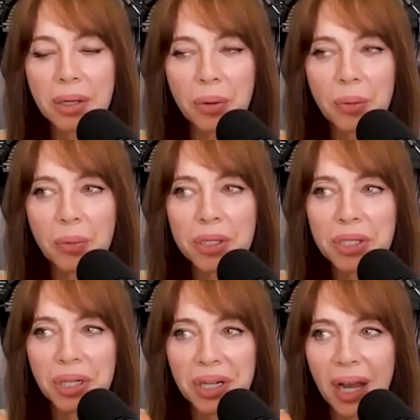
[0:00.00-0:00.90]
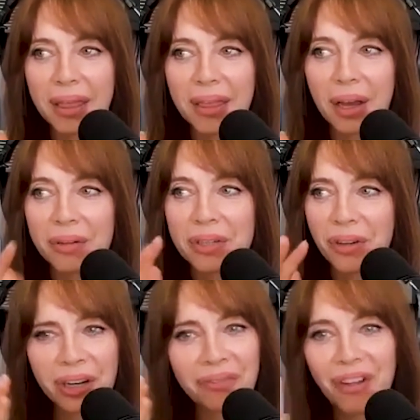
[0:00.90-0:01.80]
Richard, I thought was
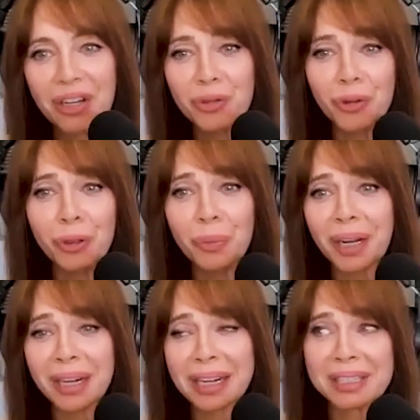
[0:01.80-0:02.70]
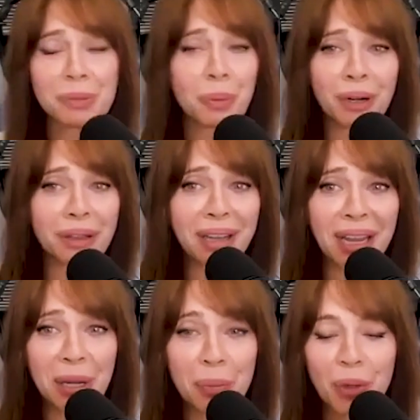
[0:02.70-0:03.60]
very vengeful, but I guess it's part of the
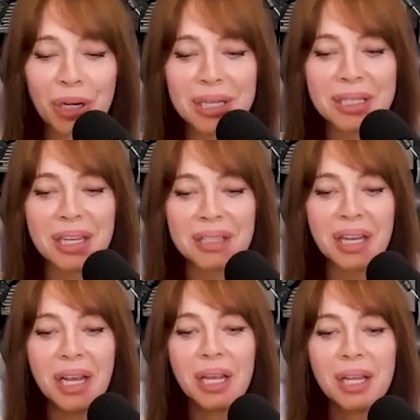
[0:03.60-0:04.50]
game where he says,